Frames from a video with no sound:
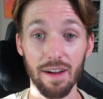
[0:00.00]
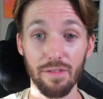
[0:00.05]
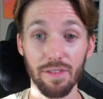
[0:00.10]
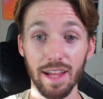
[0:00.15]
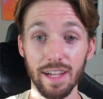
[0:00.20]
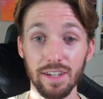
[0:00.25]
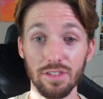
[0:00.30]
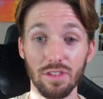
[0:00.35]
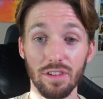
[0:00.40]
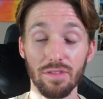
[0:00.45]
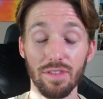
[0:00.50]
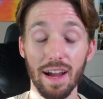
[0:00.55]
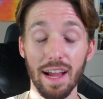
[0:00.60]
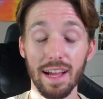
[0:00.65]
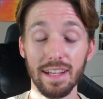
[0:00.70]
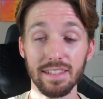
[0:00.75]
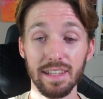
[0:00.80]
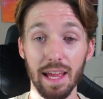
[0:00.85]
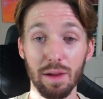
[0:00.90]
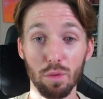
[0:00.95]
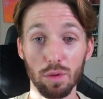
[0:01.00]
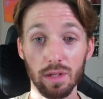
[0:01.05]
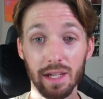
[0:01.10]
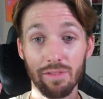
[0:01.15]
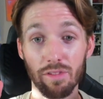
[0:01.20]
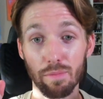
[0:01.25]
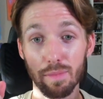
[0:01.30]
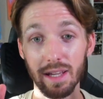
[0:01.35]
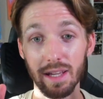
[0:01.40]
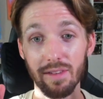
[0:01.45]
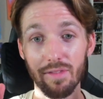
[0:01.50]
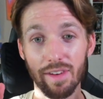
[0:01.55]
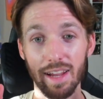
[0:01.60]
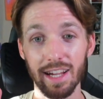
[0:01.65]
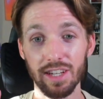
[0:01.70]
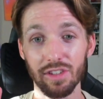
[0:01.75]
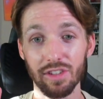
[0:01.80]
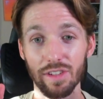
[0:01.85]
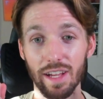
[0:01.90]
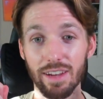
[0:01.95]
financial advice and will never be
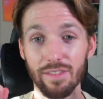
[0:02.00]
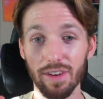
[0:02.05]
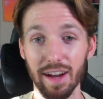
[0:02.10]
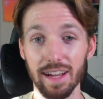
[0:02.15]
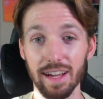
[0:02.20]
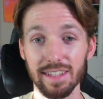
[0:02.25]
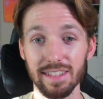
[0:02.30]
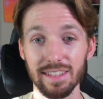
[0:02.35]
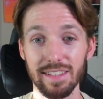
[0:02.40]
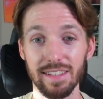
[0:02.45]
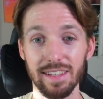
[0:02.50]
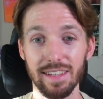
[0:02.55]
financial advice.